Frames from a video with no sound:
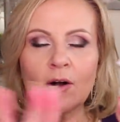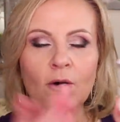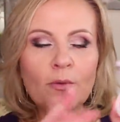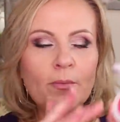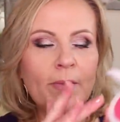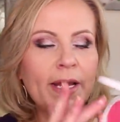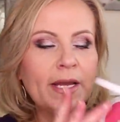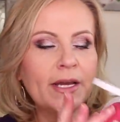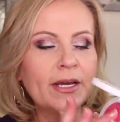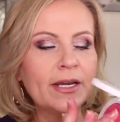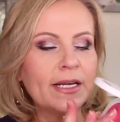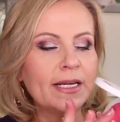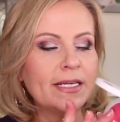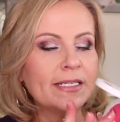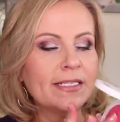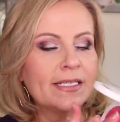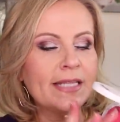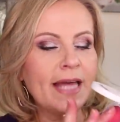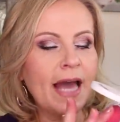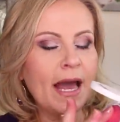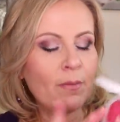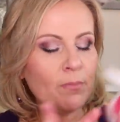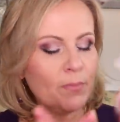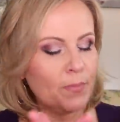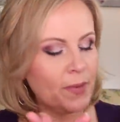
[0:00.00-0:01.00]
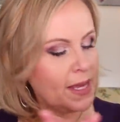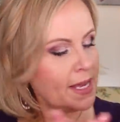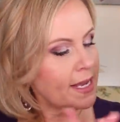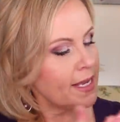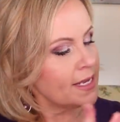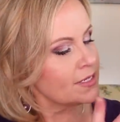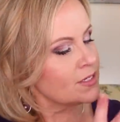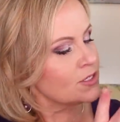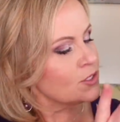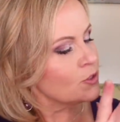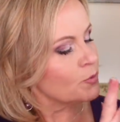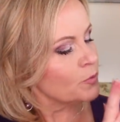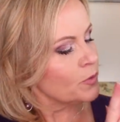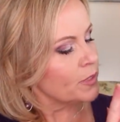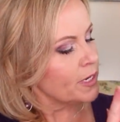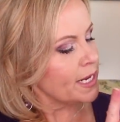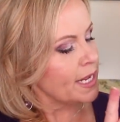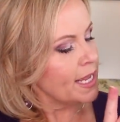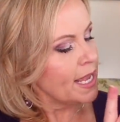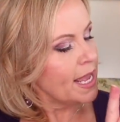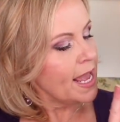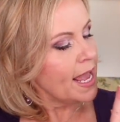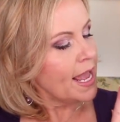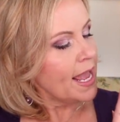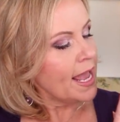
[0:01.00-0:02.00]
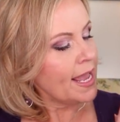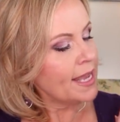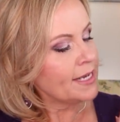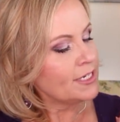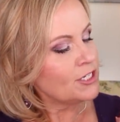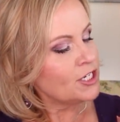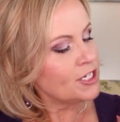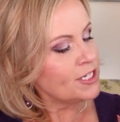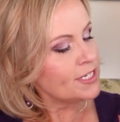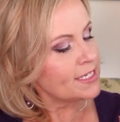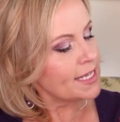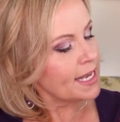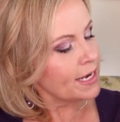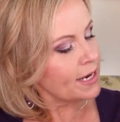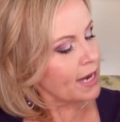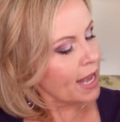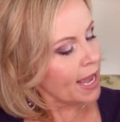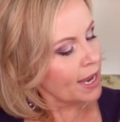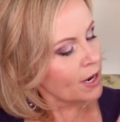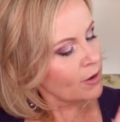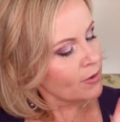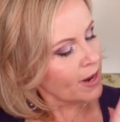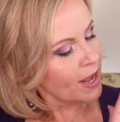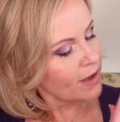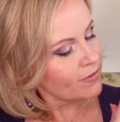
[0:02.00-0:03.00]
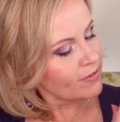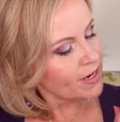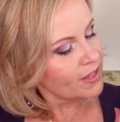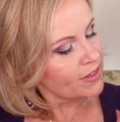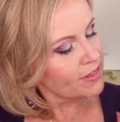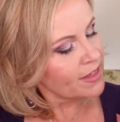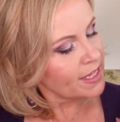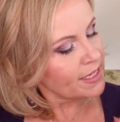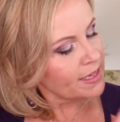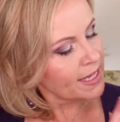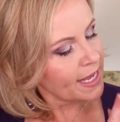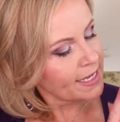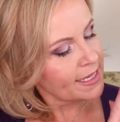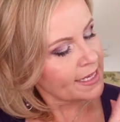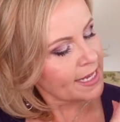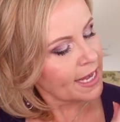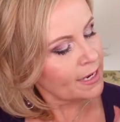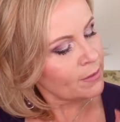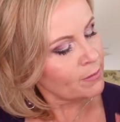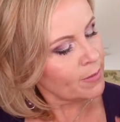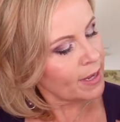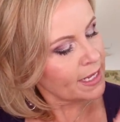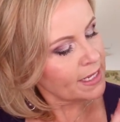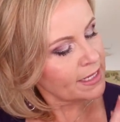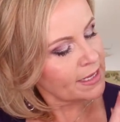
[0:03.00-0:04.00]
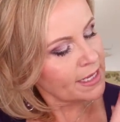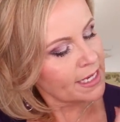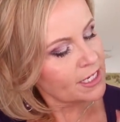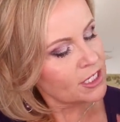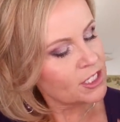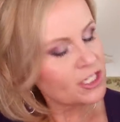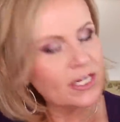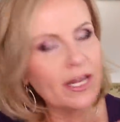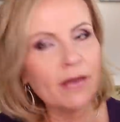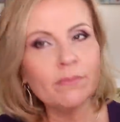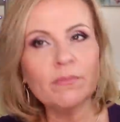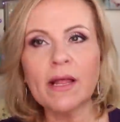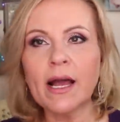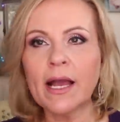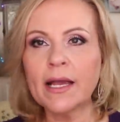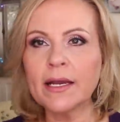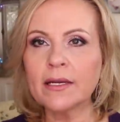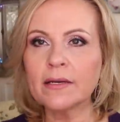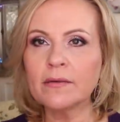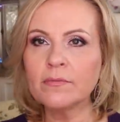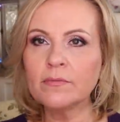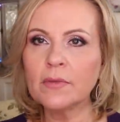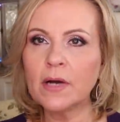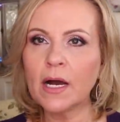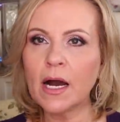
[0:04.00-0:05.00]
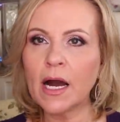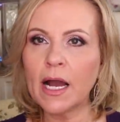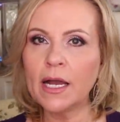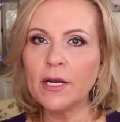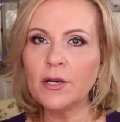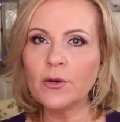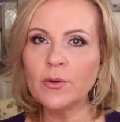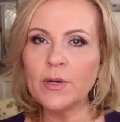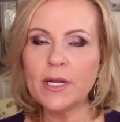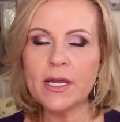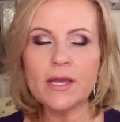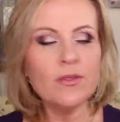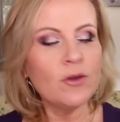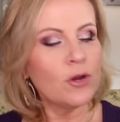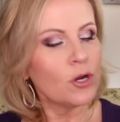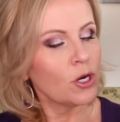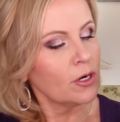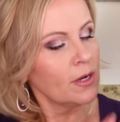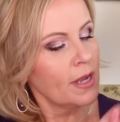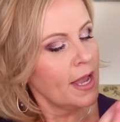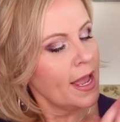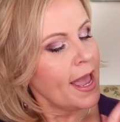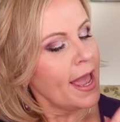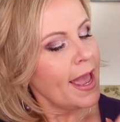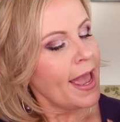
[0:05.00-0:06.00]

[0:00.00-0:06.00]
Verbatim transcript: Oh my goodness, that pink is so pretty. And she said, I don't have anything like that in my collection. I'm like, I don't either.